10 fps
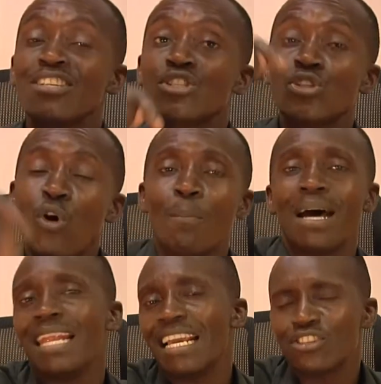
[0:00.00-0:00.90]
is no
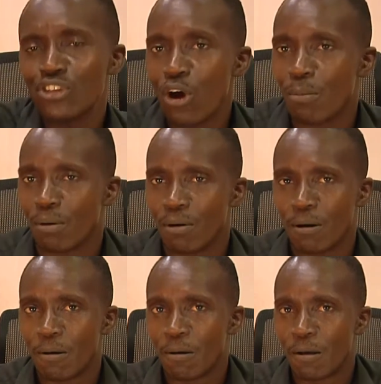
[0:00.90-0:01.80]
man like Job.
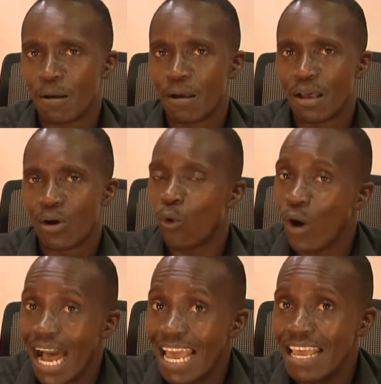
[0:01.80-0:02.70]

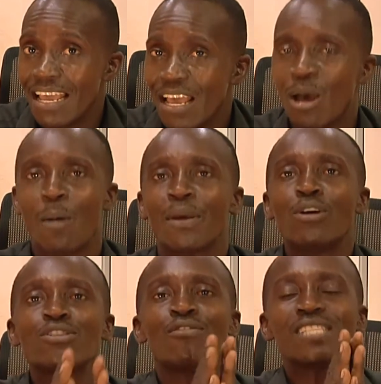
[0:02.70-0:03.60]
Why?
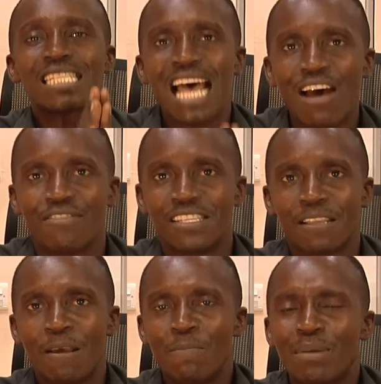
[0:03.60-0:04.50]
Because of service,
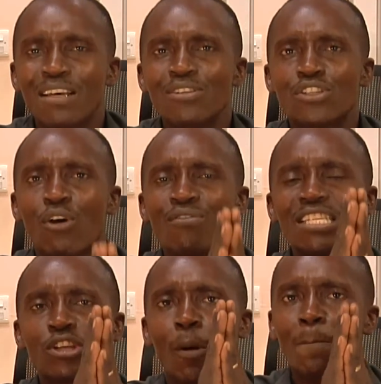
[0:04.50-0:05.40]
because of
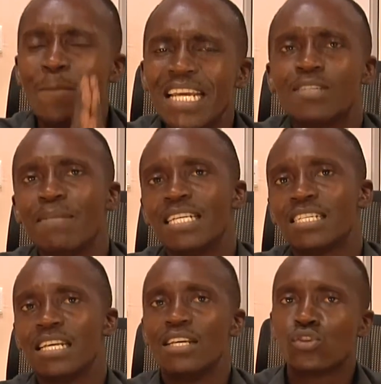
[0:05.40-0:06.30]
his
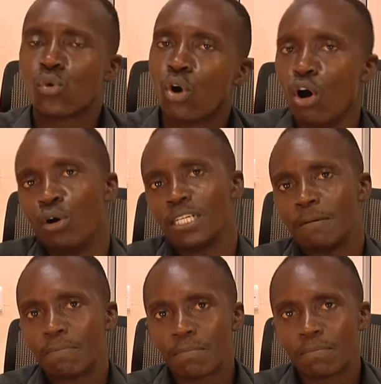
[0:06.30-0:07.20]
commitment to God.
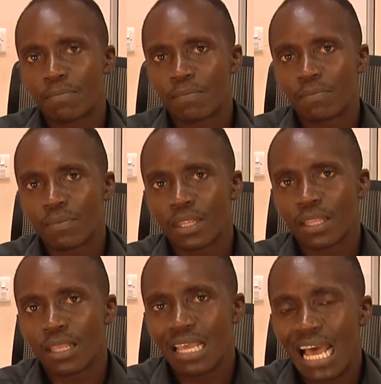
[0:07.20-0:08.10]

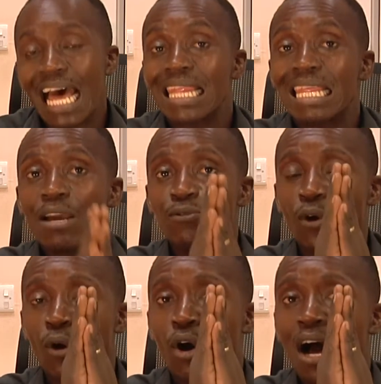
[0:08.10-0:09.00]
And
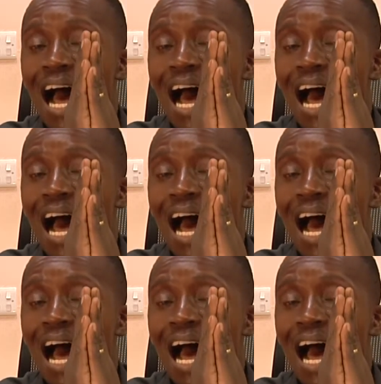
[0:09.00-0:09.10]
therefore,